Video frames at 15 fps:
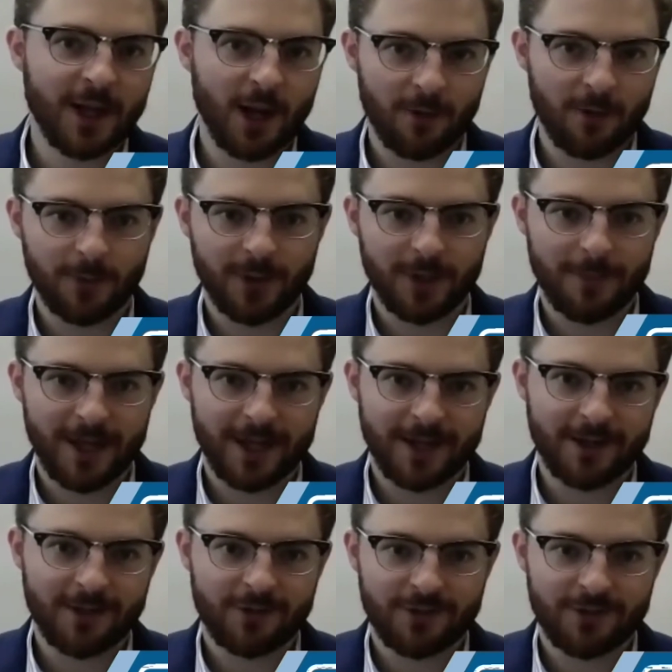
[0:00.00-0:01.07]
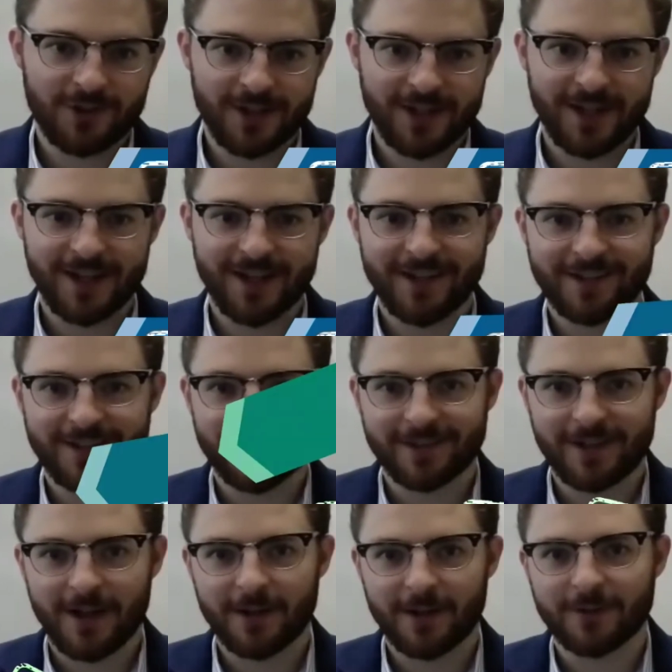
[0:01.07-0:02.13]
carefully managed and
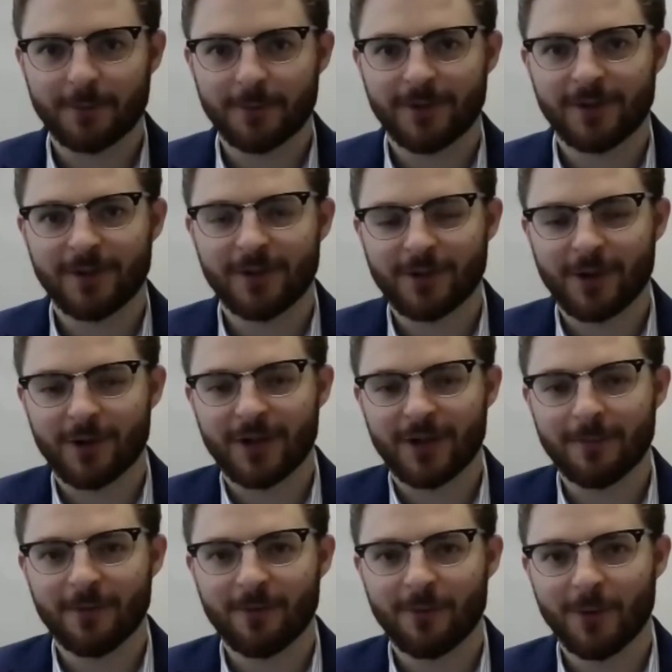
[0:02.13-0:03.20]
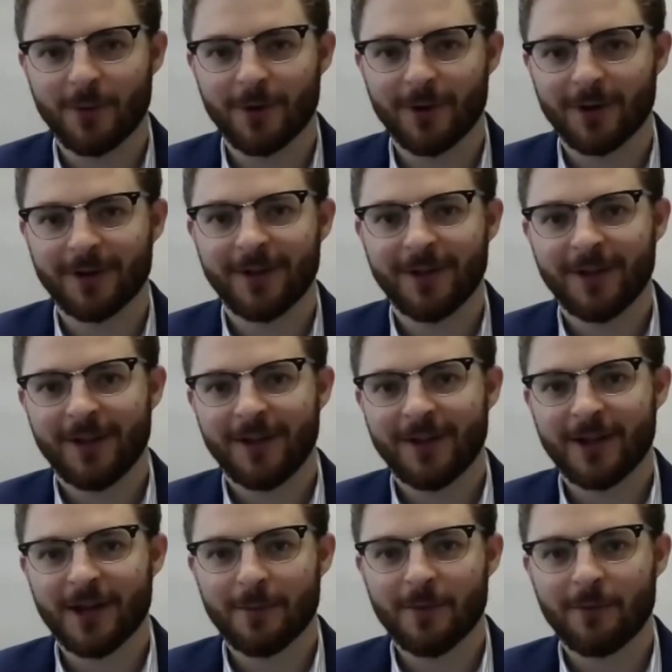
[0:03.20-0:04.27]
discussed with an attorney before,
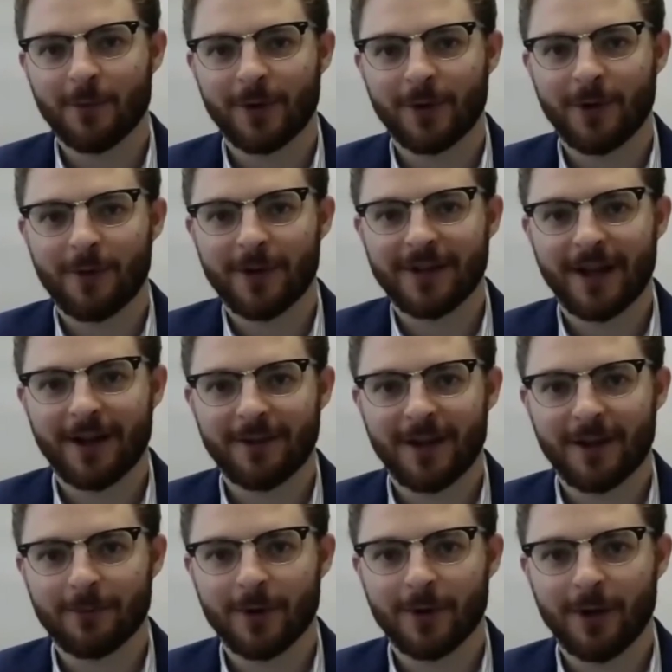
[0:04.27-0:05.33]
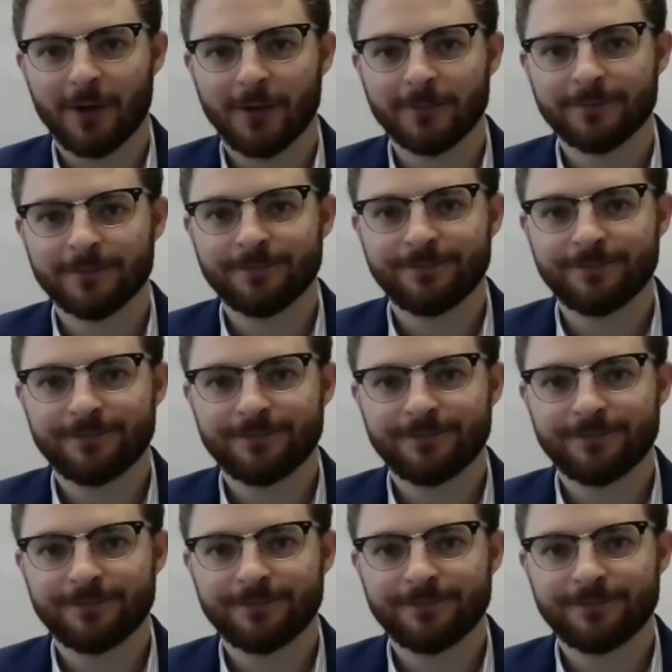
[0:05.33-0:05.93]
you know, before going down that road.